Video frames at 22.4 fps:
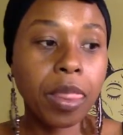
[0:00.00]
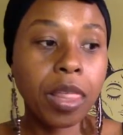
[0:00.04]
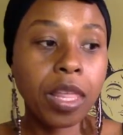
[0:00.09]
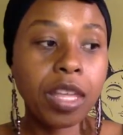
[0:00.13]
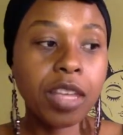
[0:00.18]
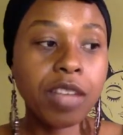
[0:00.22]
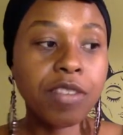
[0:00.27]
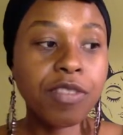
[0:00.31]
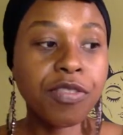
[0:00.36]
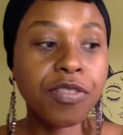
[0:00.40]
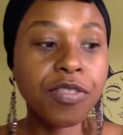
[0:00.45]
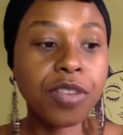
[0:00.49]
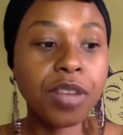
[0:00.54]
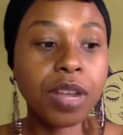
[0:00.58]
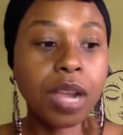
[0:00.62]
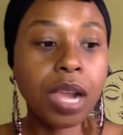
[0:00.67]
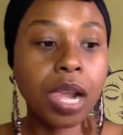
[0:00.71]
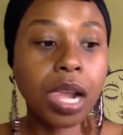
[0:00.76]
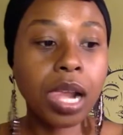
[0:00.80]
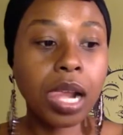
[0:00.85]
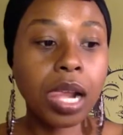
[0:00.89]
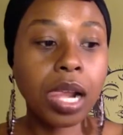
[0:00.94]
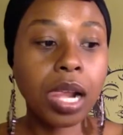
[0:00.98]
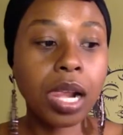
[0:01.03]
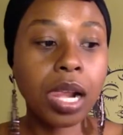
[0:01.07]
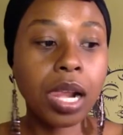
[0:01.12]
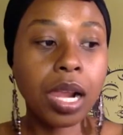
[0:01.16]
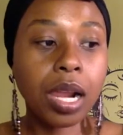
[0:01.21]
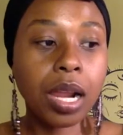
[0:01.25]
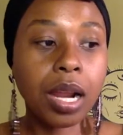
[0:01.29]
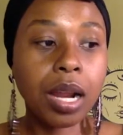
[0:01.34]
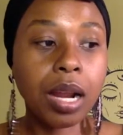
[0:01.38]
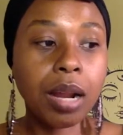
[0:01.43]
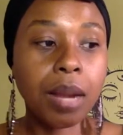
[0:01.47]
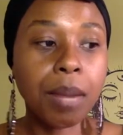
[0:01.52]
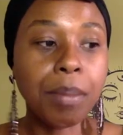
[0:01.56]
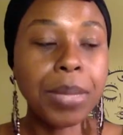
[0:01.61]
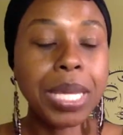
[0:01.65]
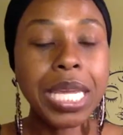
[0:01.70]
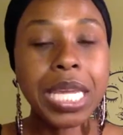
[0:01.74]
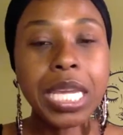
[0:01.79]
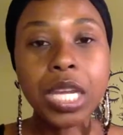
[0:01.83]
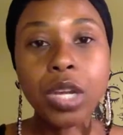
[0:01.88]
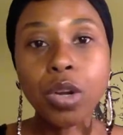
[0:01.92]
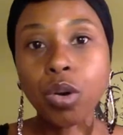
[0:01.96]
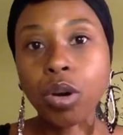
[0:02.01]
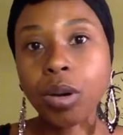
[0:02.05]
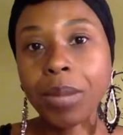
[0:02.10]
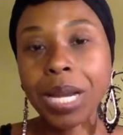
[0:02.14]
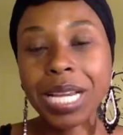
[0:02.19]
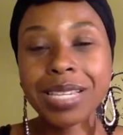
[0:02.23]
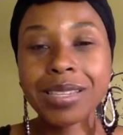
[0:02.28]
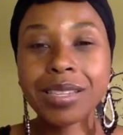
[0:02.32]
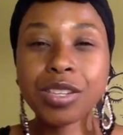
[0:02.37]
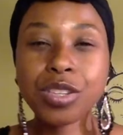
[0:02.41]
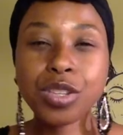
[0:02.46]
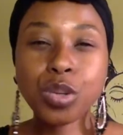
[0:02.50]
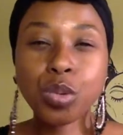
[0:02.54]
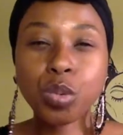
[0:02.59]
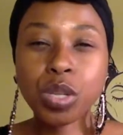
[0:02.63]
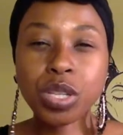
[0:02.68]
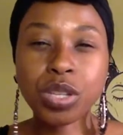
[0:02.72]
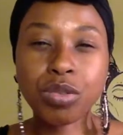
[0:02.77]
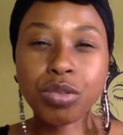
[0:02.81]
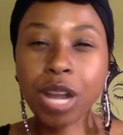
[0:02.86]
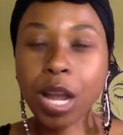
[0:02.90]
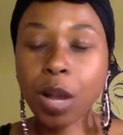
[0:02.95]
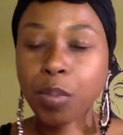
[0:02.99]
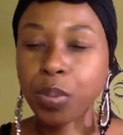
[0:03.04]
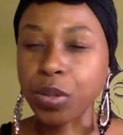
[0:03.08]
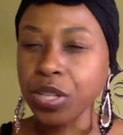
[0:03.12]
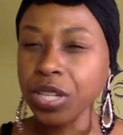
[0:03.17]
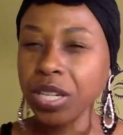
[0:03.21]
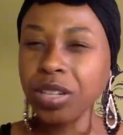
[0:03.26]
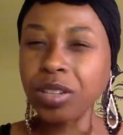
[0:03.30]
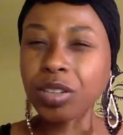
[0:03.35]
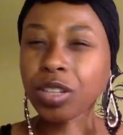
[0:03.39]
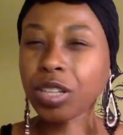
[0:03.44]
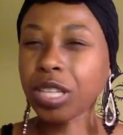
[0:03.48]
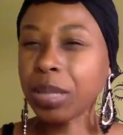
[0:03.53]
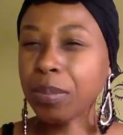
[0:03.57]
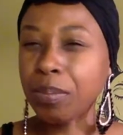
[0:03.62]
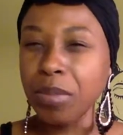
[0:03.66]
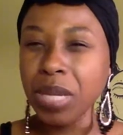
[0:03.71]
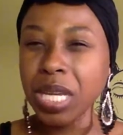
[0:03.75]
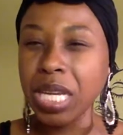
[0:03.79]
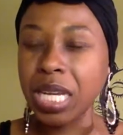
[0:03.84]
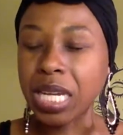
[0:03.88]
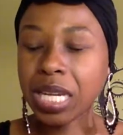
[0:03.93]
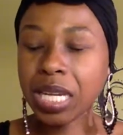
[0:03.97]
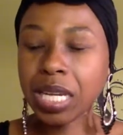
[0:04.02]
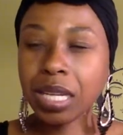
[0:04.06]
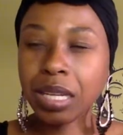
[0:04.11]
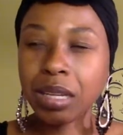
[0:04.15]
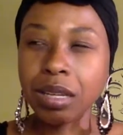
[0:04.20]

if me or my sister was around, particularly me,